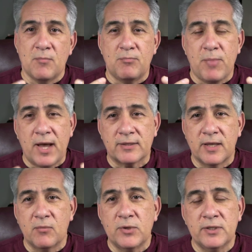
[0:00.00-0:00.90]
Back
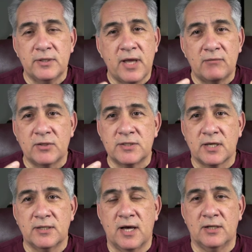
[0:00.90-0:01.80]
then we didn't have the
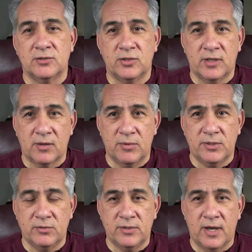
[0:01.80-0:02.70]
technology like we
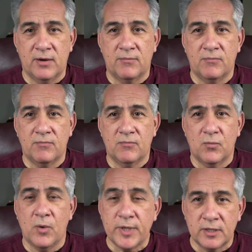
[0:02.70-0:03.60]
do now,
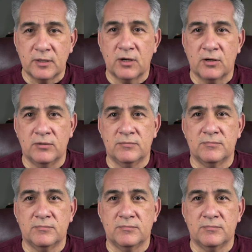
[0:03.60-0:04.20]
where we can learn.